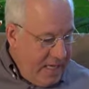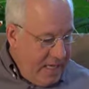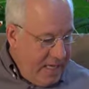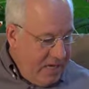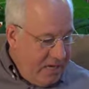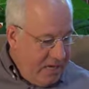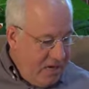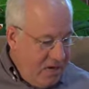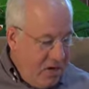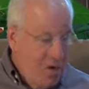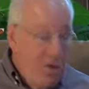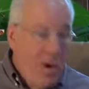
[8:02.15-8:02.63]

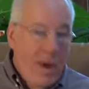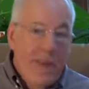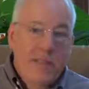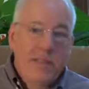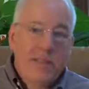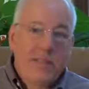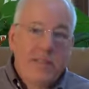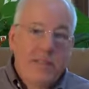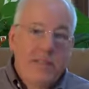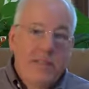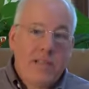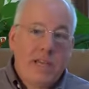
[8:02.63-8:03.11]
Is it
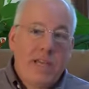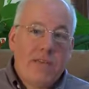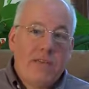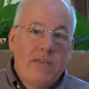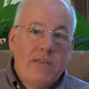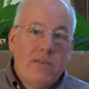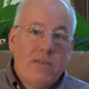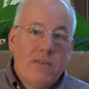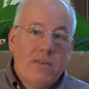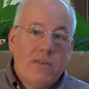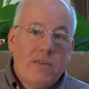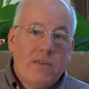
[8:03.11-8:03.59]
grace that
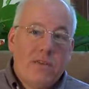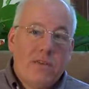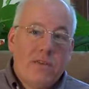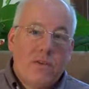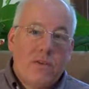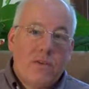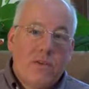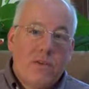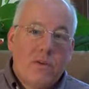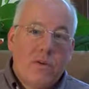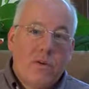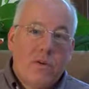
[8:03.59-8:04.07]
saves us
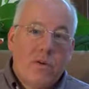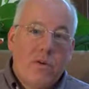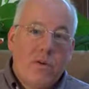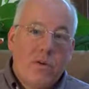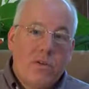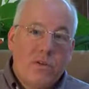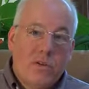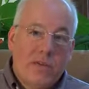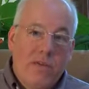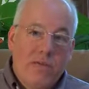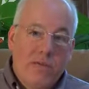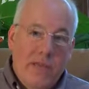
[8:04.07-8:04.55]

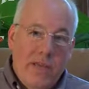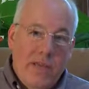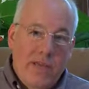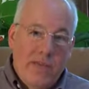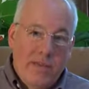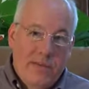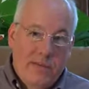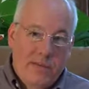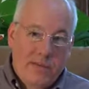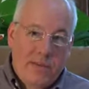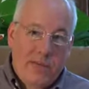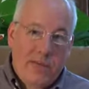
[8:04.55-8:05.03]
or is it
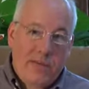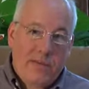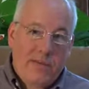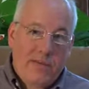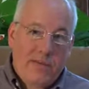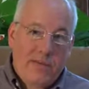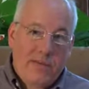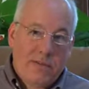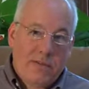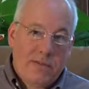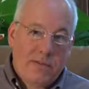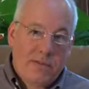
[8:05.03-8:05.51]
faith that
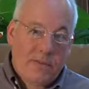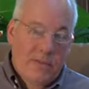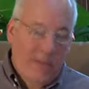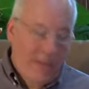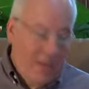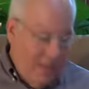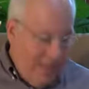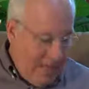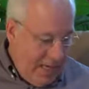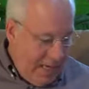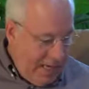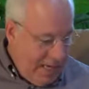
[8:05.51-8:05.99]
saves us?
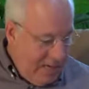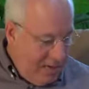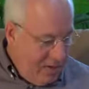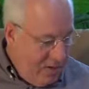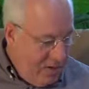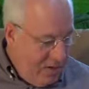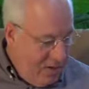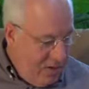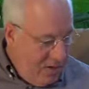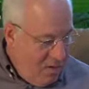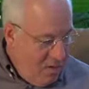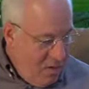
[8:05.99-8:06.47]
I think that's
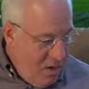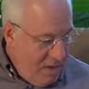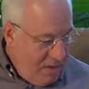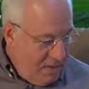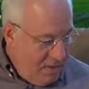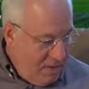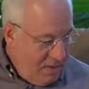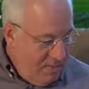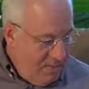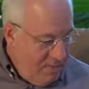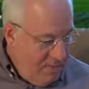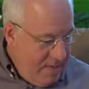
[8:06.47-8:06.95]
a good
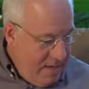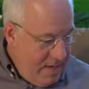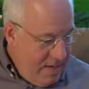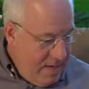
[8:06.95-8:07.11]
question.